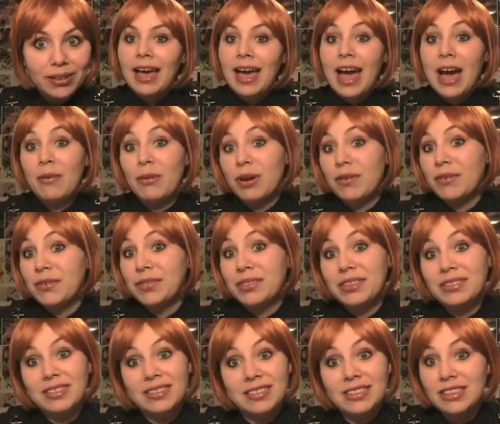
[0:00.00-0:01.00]
However,
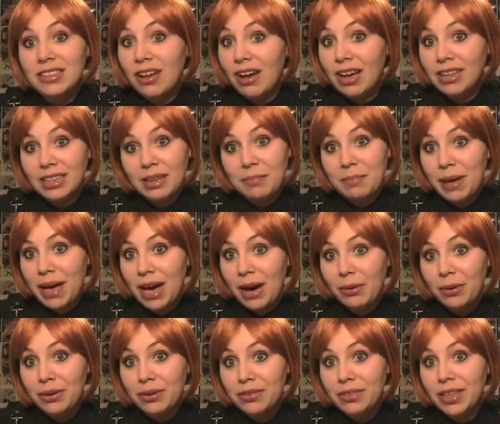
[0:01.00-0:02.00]
this is not a
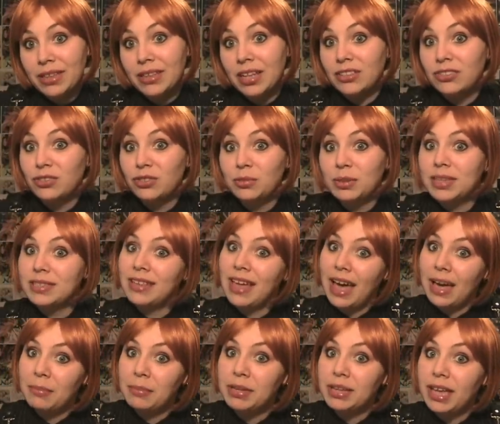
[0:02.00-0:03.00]
power that Natsume is
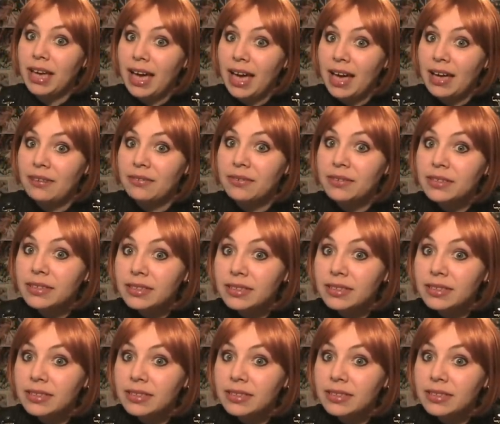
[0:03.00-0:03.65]
happy to have.